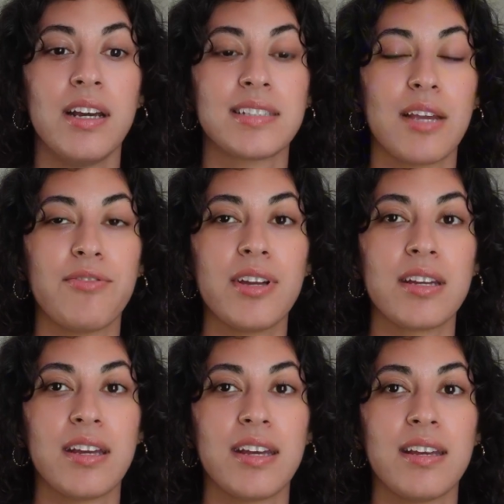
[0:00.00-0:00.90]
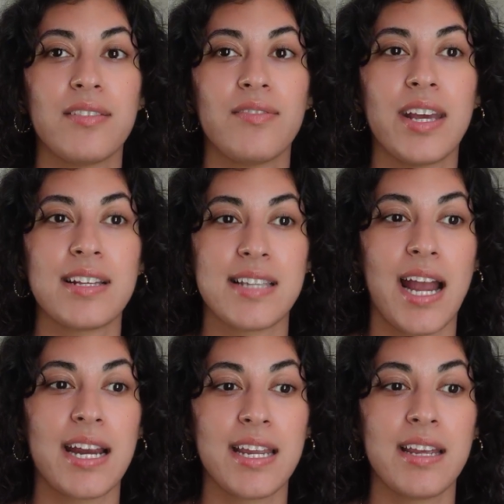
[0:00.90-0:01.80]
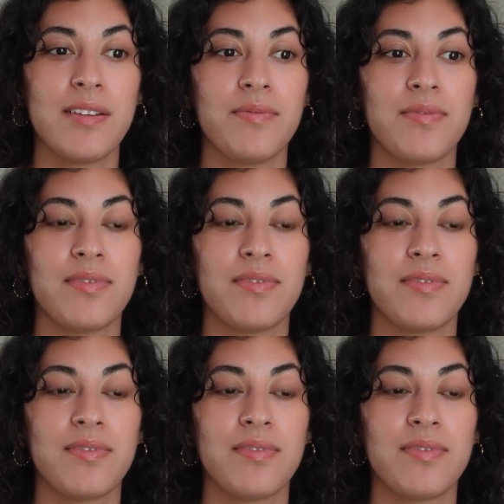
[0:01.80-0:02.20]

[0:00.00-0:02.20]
Because I feel like anxiety,